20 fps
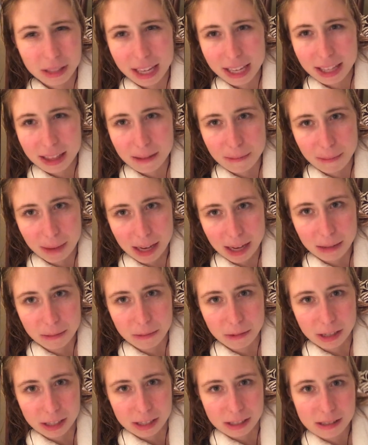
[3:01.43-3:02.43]
like the main
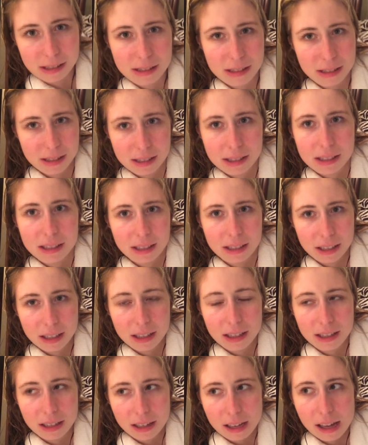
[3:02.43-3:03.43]
ones.
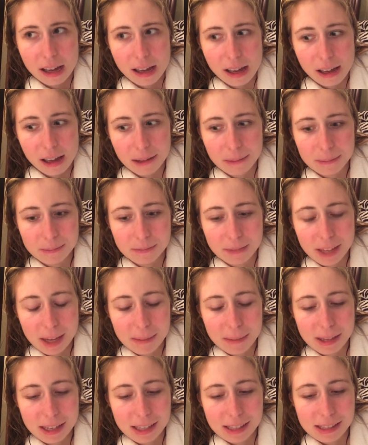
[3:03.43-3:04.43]
Um I
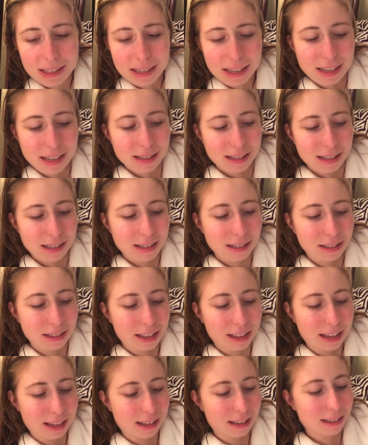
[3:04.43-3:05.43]
mean it's easy to
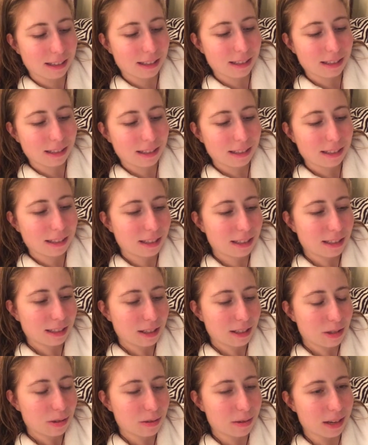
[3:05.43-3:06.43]
like
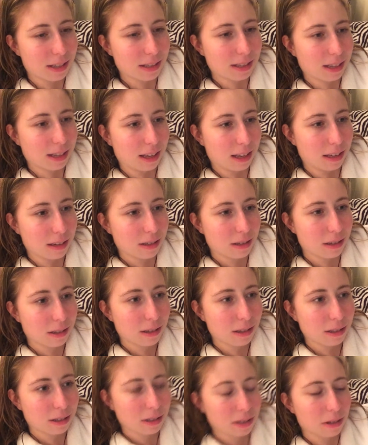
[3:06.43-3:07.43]
stress eat
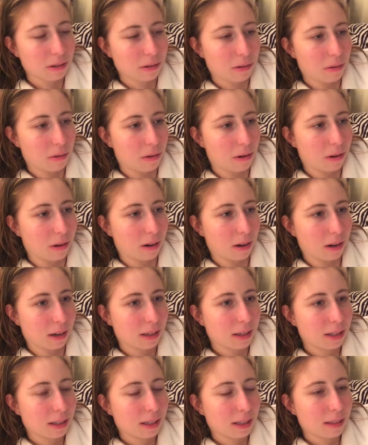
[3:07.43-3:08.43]
or
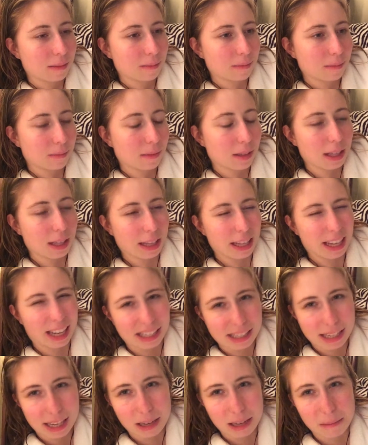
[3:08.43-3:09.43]
like I
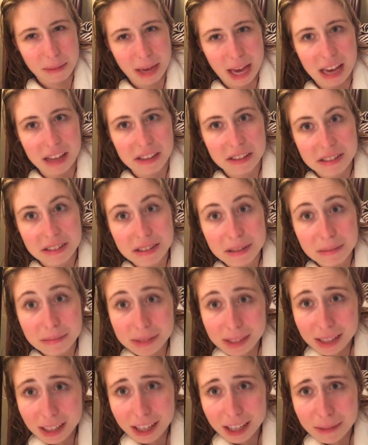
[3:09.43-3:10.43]
take a bath
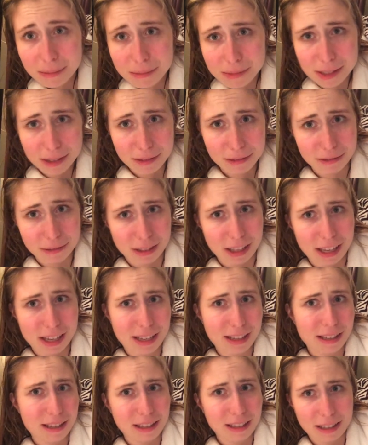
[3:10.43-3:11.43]
sometimes if
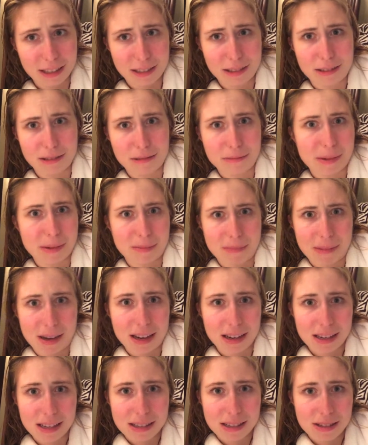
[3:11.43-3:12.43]
like I don't know my
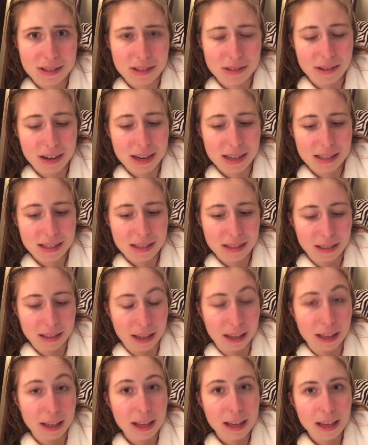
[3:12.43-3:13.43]
body's stressed
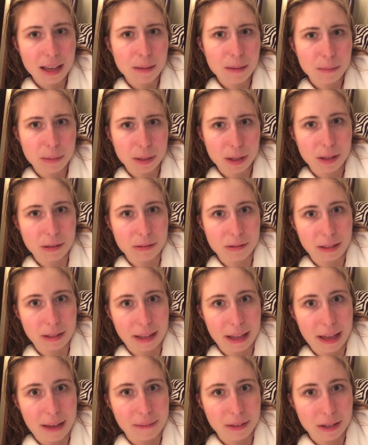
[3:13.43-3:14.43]
like put those
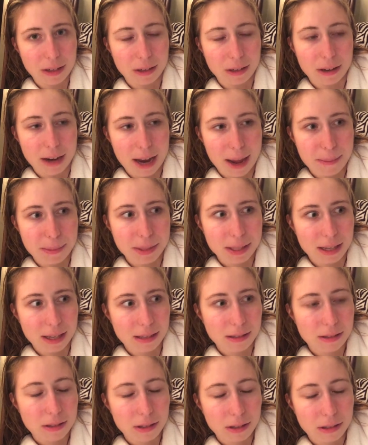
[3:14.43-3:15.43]
lavender
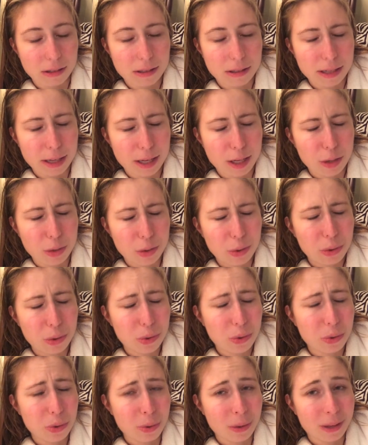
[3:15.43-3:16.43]
Epsom salts in
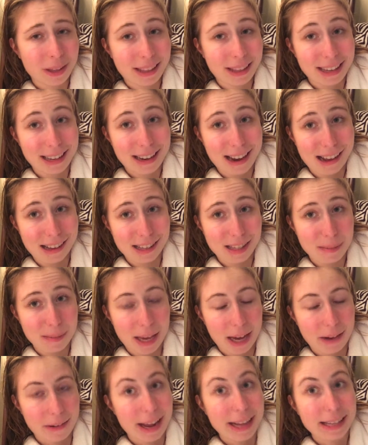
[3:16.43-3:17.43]
Whew, that knocks me
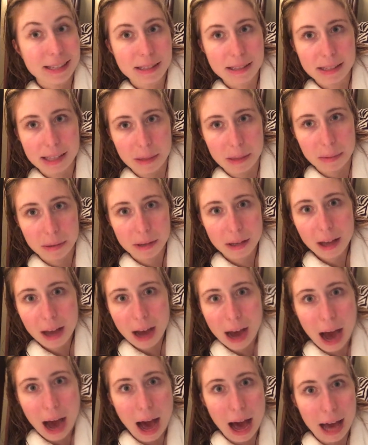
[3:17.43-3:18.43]
out I sleep
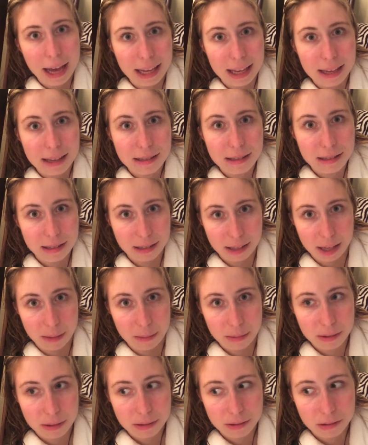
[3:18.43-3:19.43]
I
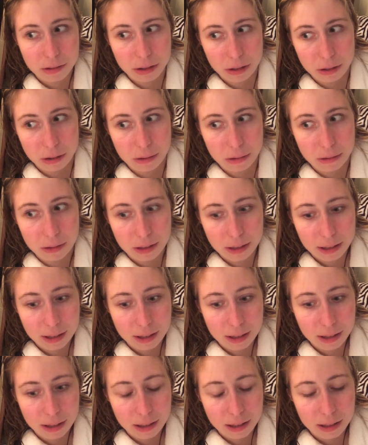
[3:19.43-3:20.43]
sleep too
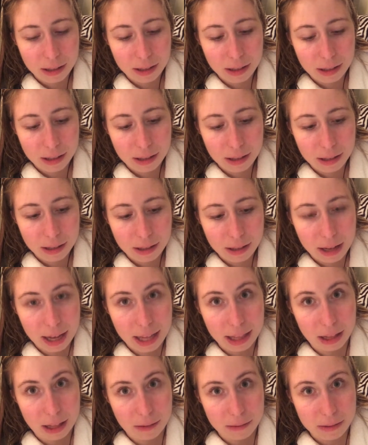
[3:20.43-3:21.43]

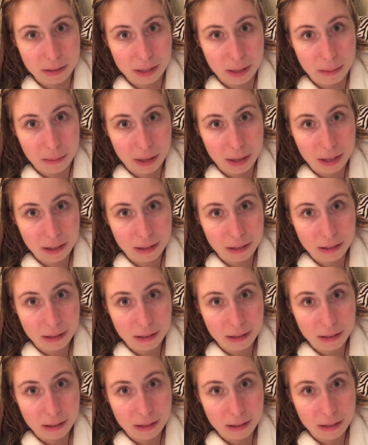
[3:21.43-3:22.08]
I love sleeping